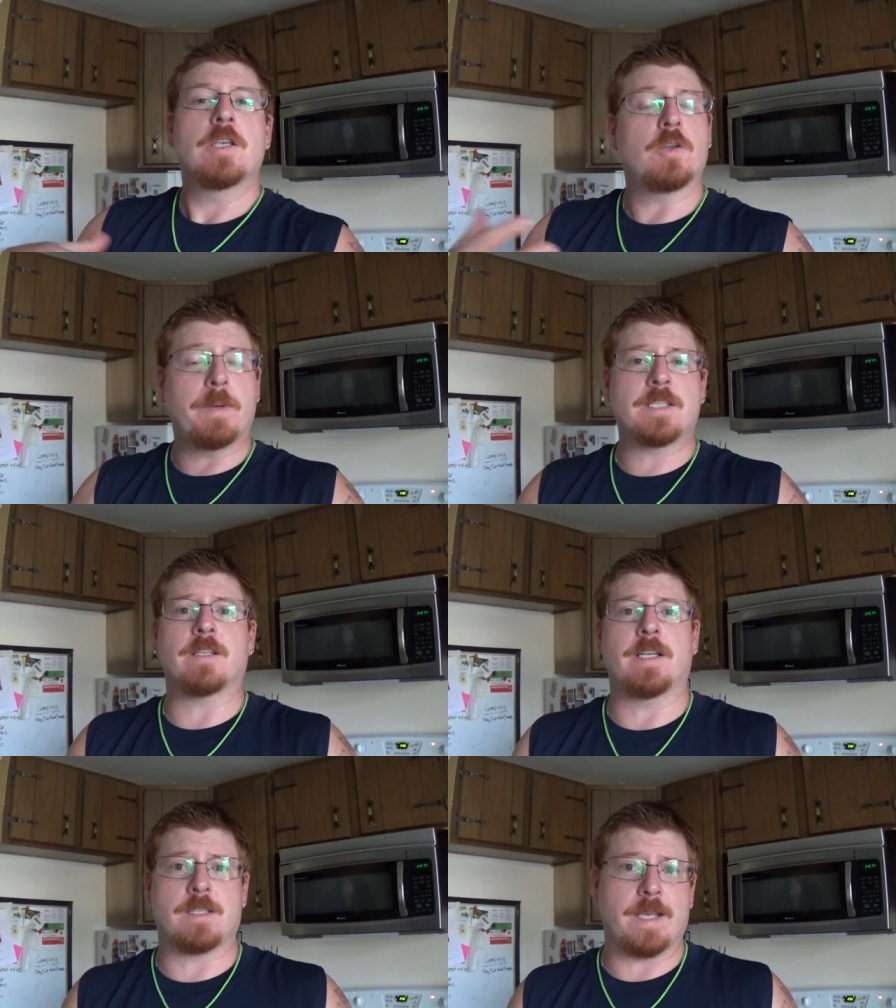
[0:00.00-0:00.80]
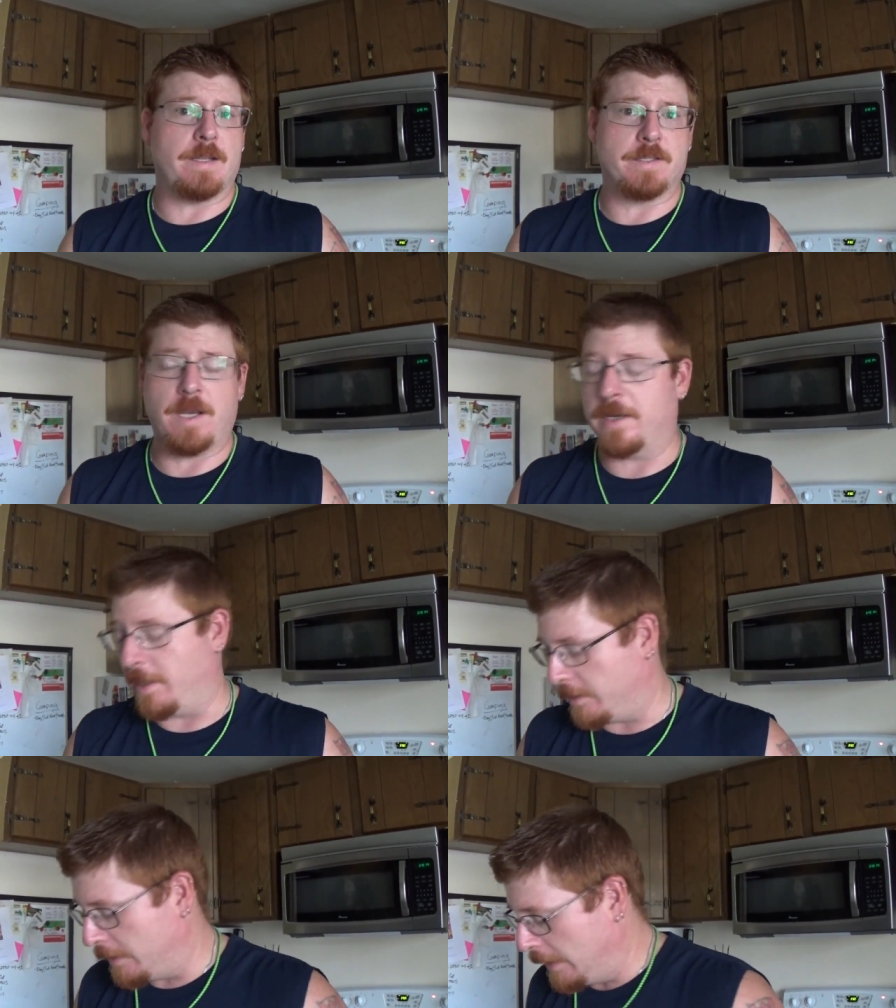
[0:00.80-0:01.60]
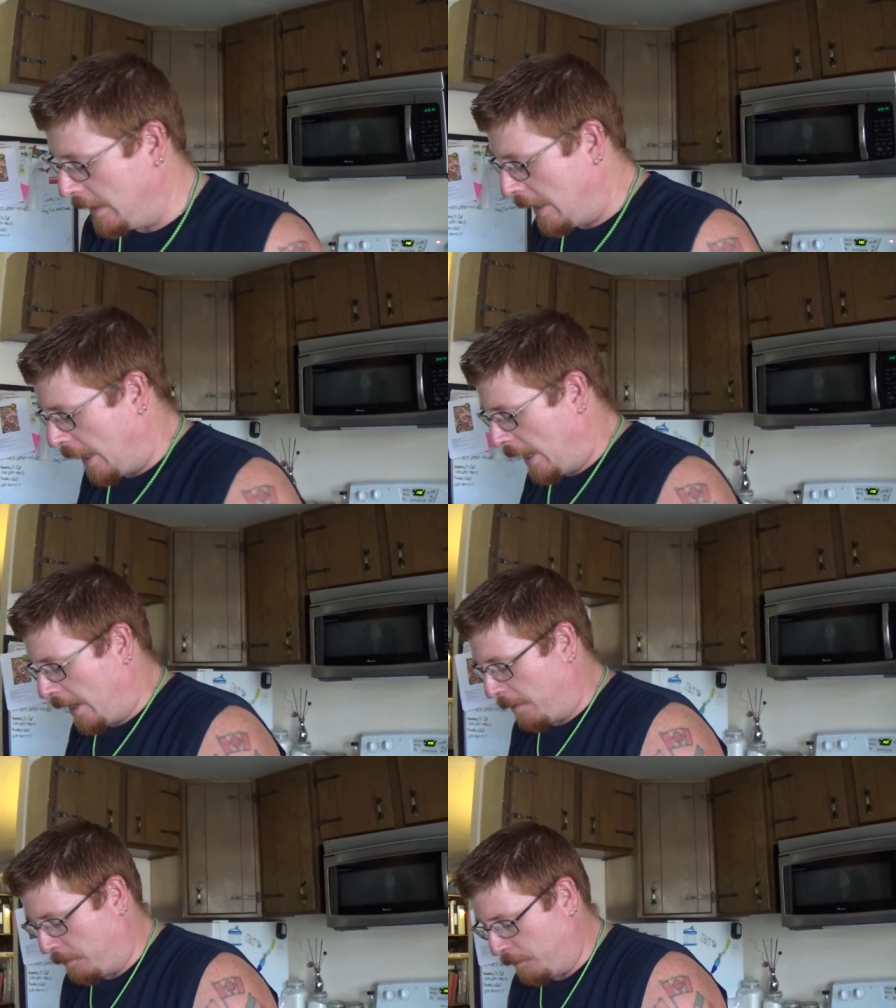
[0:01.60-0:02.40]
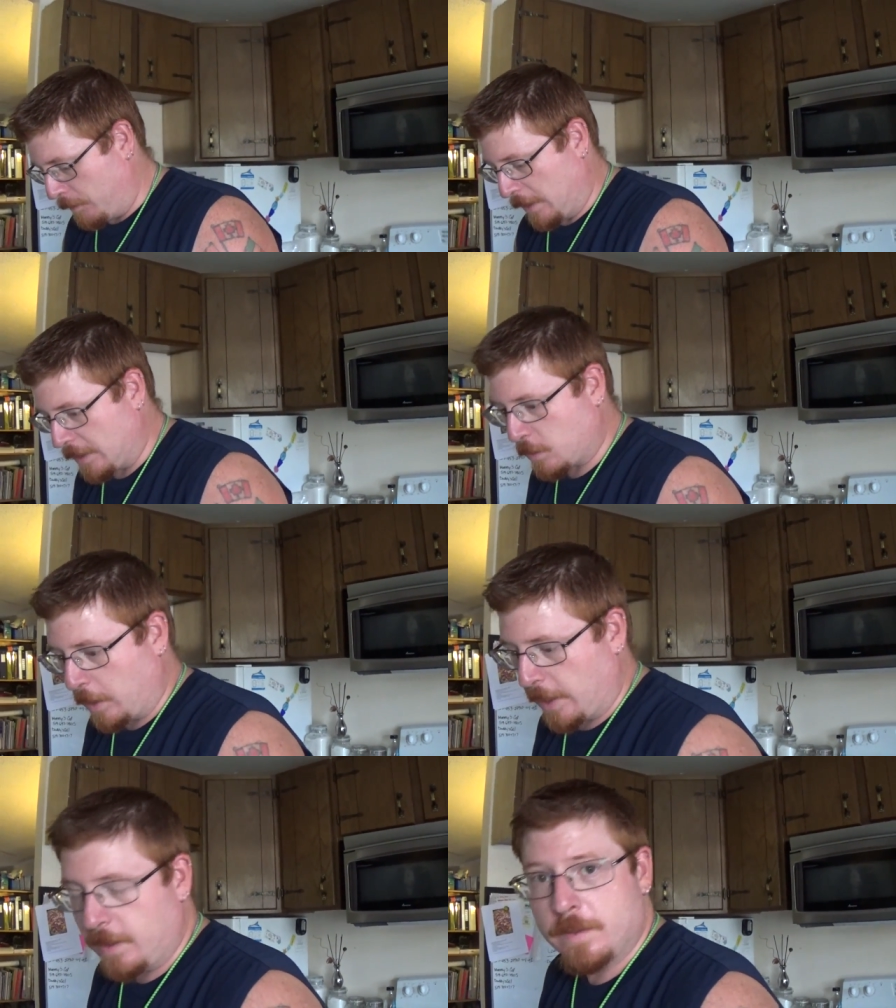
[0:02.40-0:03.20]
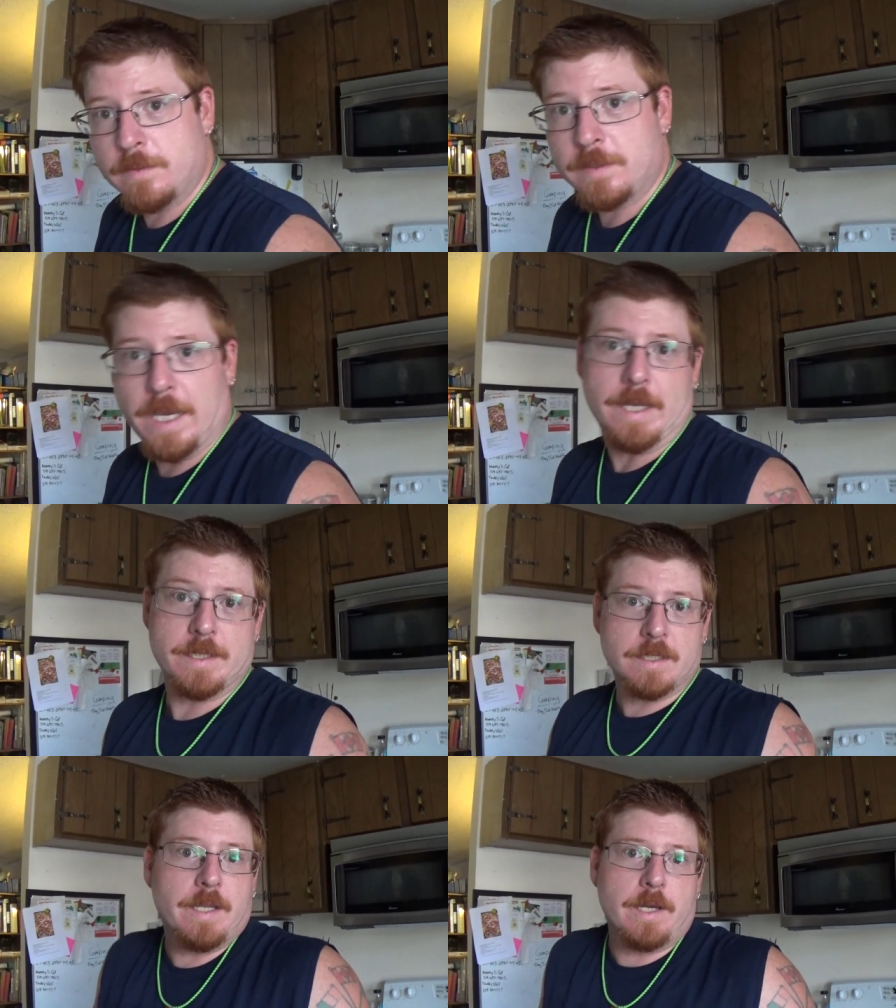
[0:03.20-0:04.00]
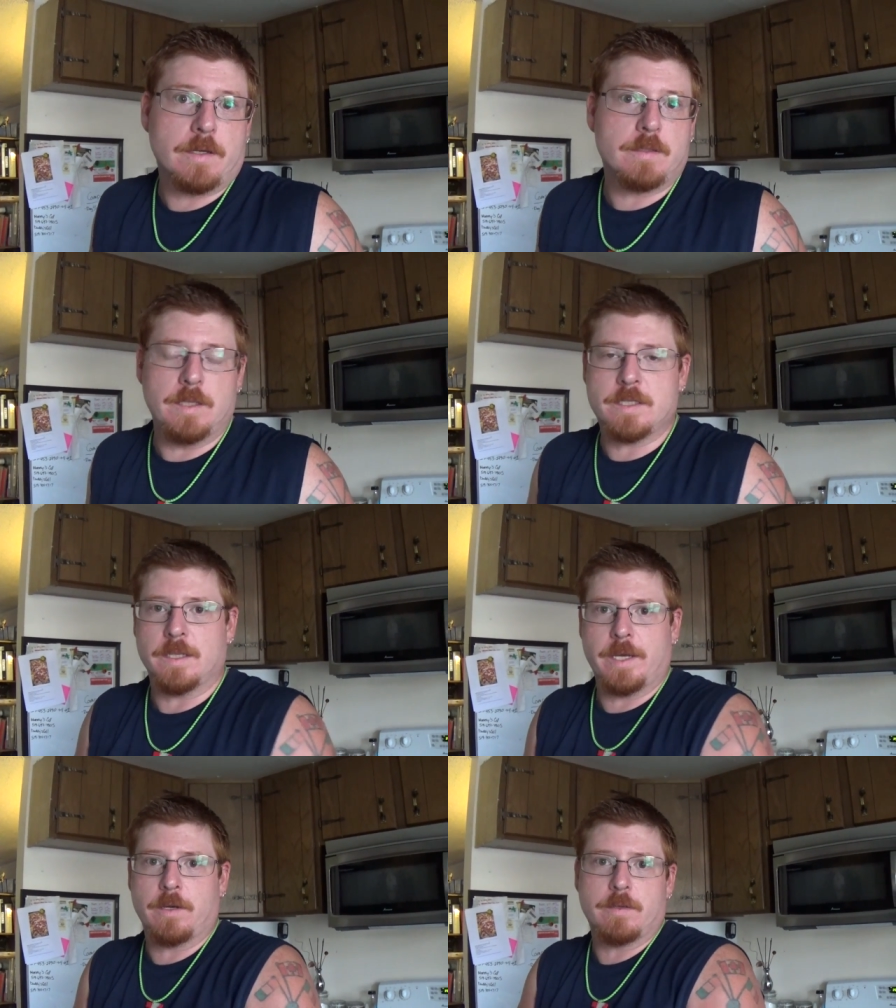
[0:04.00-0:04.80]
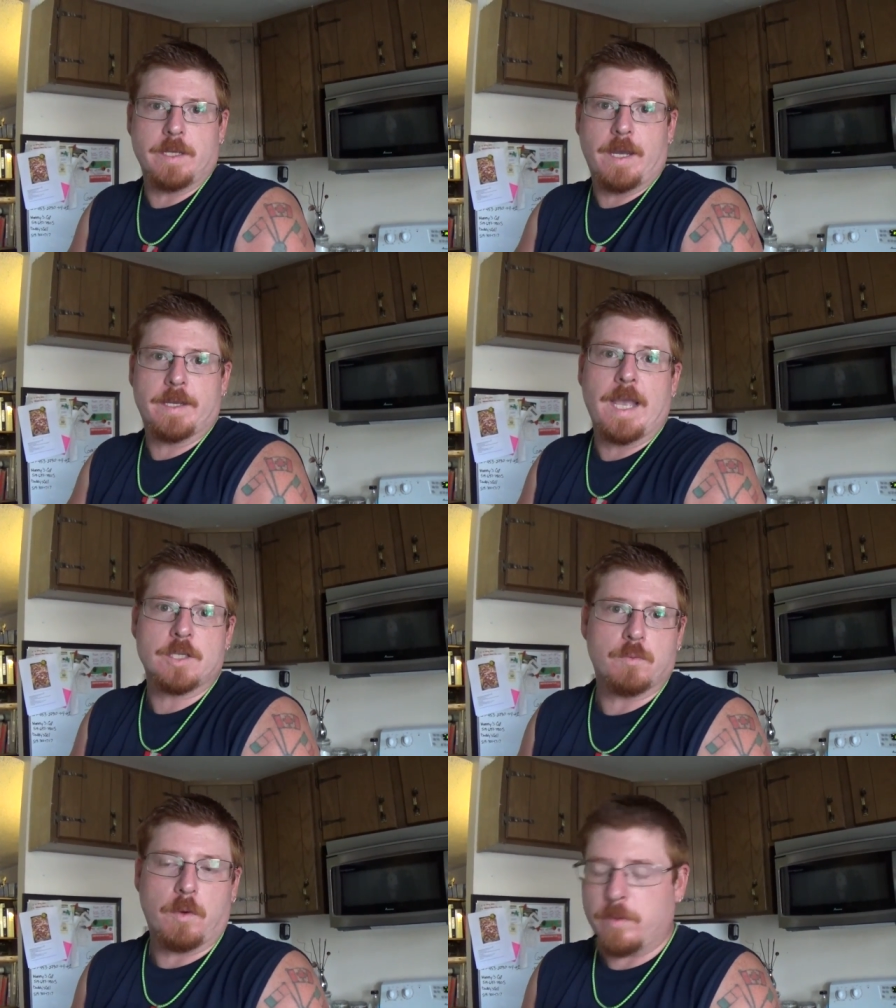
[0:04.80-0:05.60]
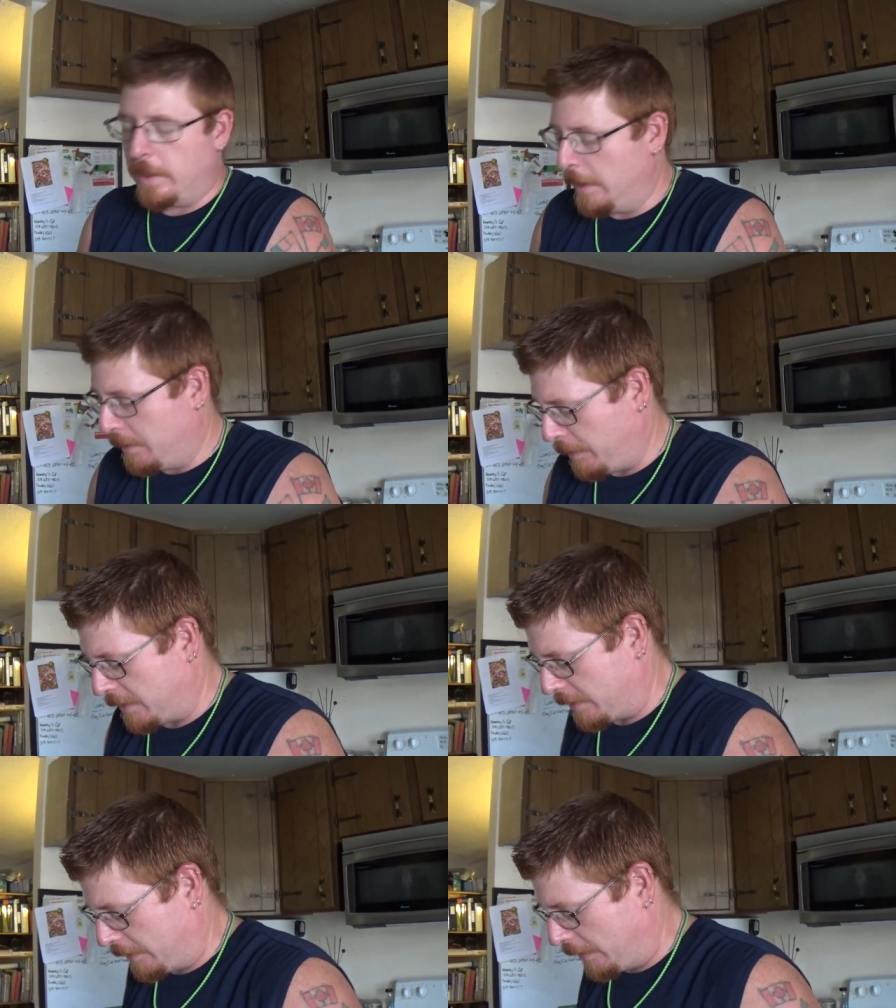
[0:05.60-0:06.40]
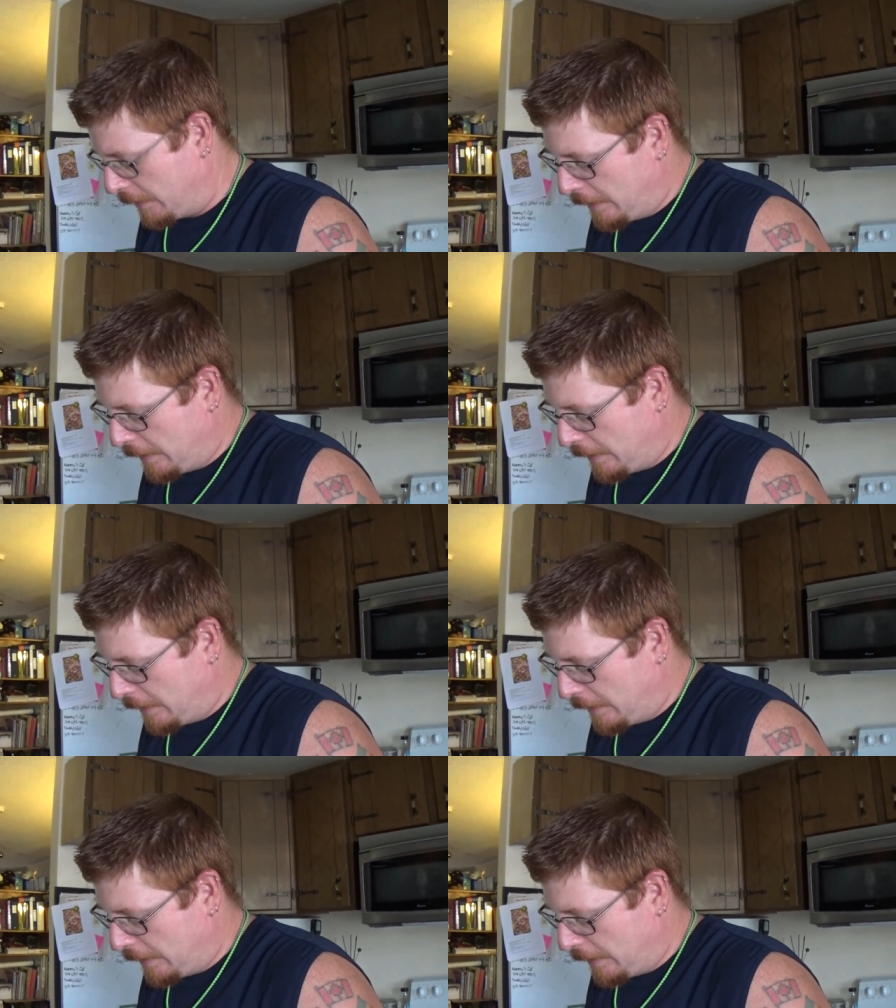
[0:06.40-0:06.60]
So basically, it's like a lasagna. This way, yeah, it's a layered casserole, basically.